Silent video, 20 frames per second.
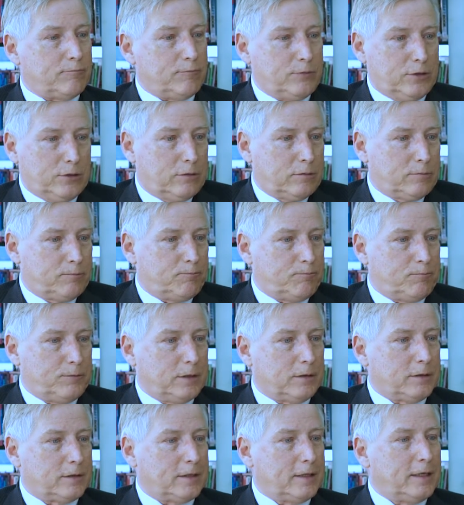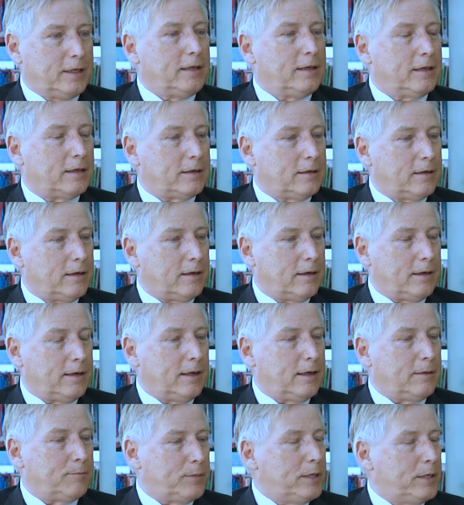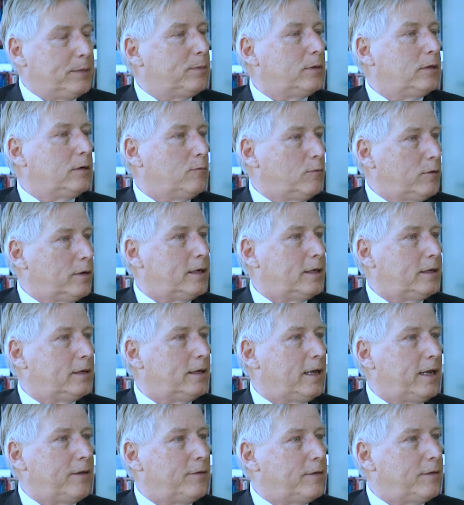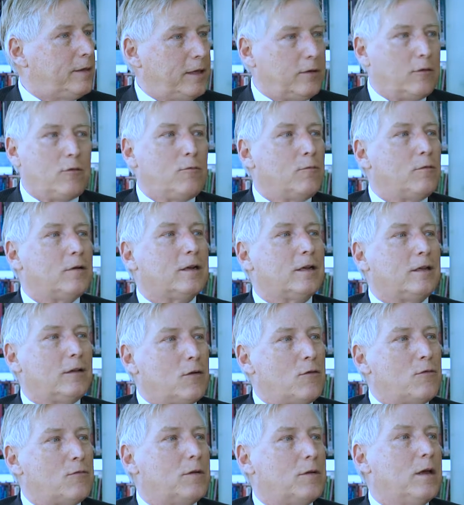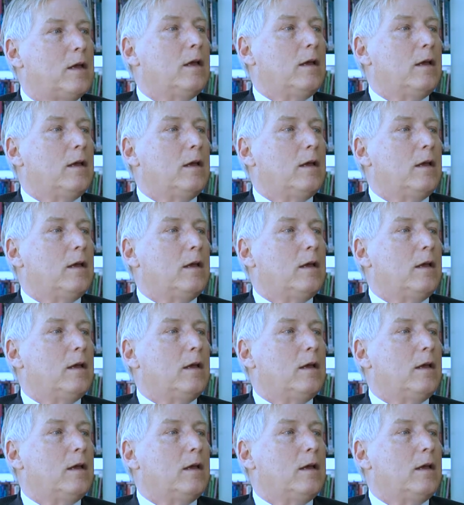you'll see that, yeah, people are working together. They don't work alone.